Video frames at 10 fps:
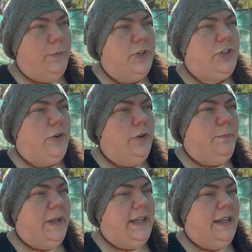which could
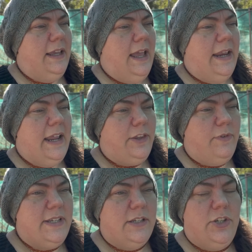be another
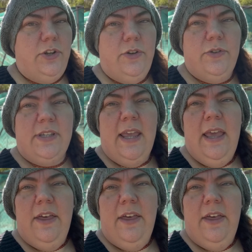reason to use